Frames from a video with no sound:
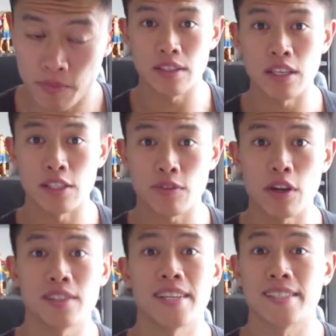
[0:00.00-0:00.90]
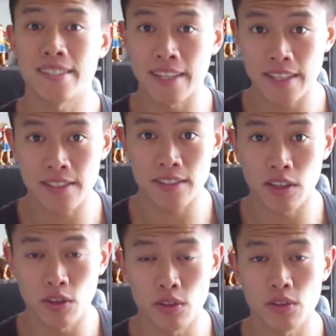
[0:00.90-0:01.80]
As far as aesthetics
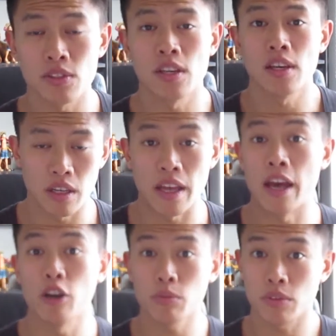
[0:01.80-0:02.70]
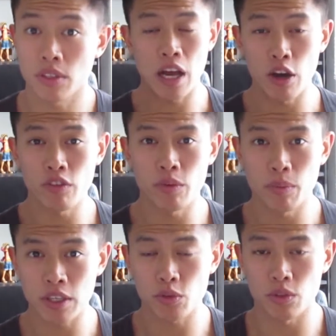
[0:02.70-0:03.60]
goes, it helped. However
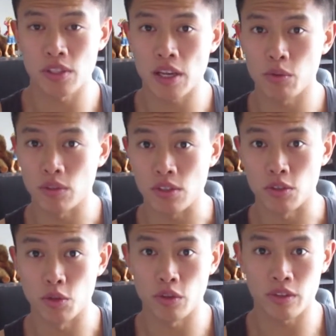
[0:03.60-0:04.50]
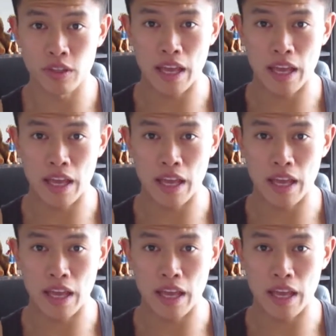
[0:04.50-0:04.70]
much was to do with the